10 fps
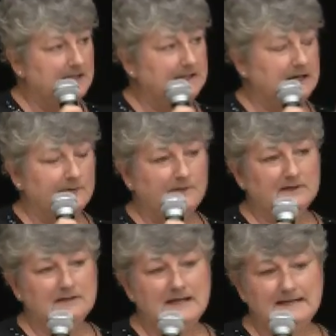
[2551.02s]
Now I
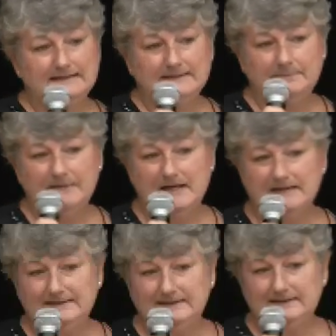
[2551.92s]
realize the
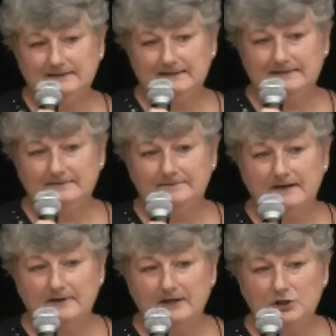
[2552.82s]
bus is a
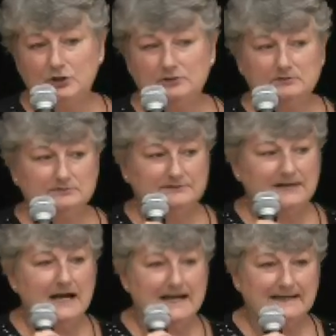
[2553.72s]
very
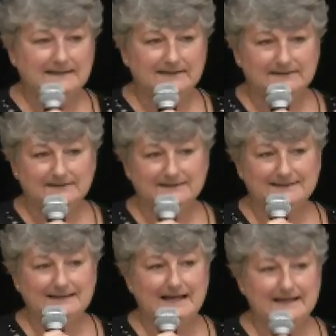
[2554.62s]
tight
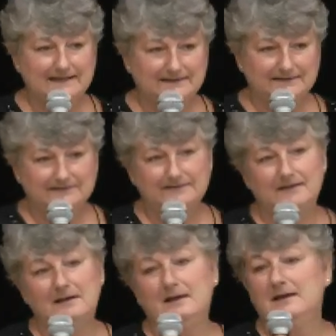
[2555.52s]
setting,
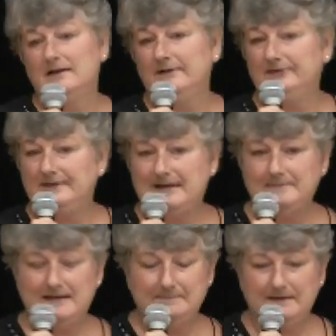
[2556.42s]
so that
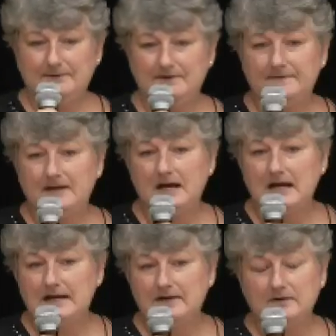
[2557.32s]
might be they're in the
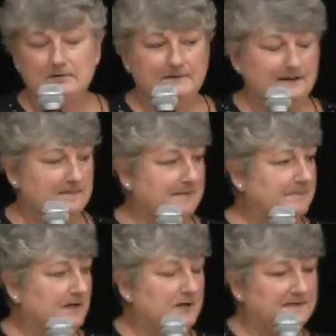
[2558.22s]
aisle or they might
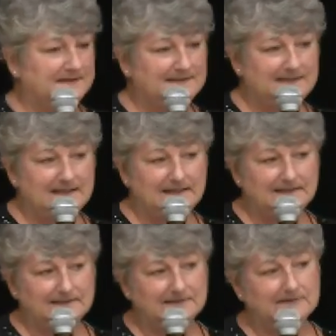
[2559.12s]
be on the
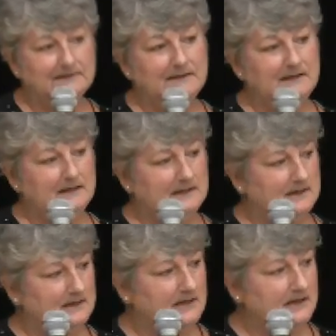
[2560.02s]
seat,
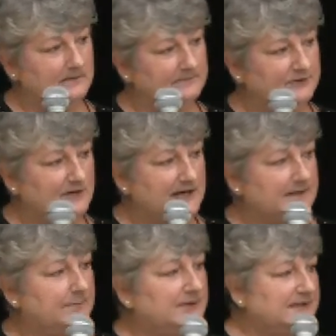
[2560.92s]
but try
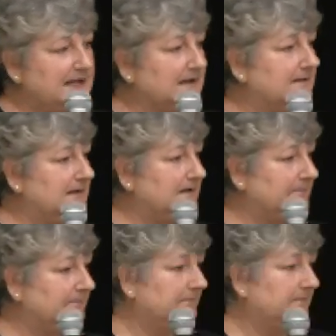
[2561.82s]
to protect
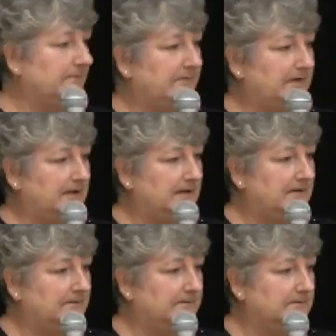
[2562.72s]
them
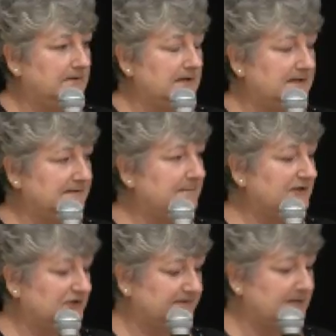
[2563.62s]
as
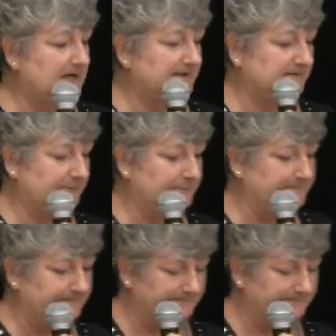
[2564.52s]
much as possible.